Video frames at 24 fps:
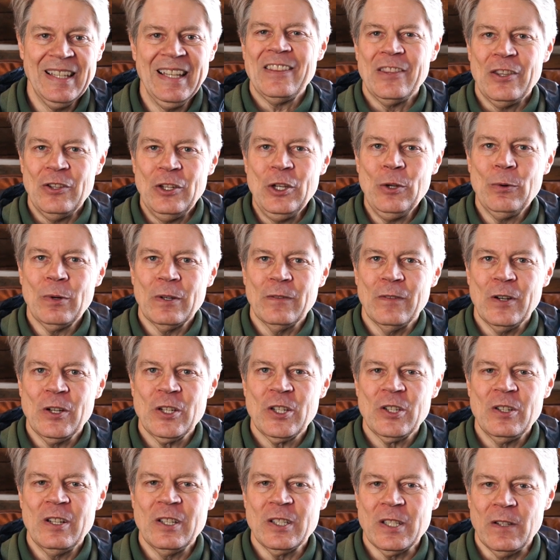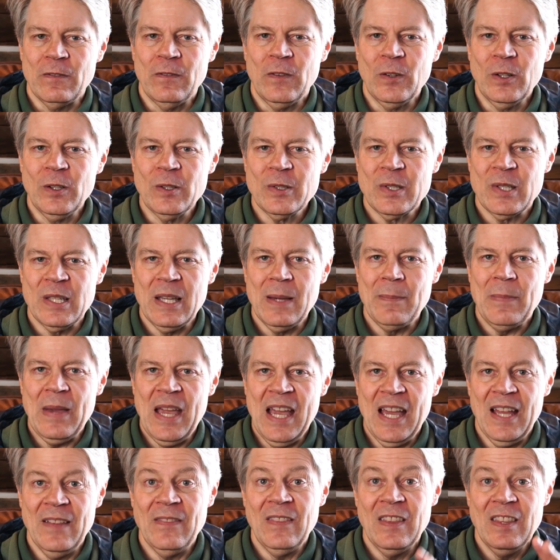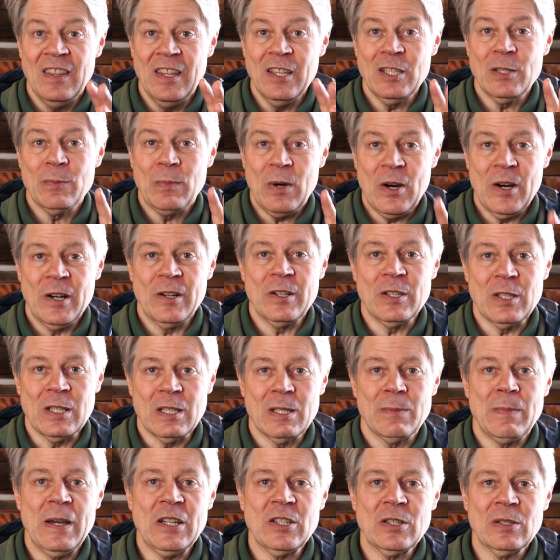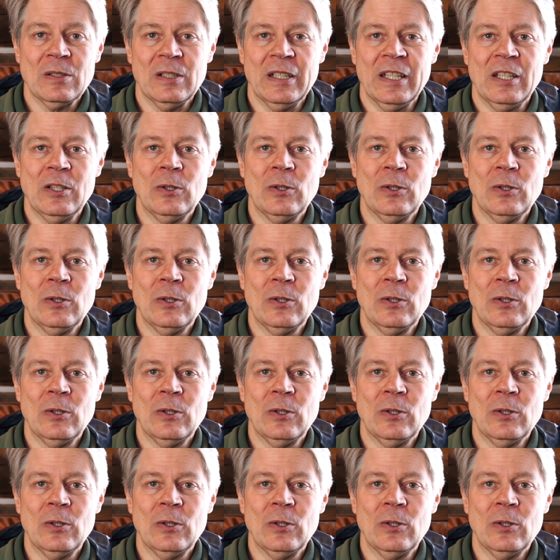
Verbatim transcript: The newer version is a full zip, and this part is especially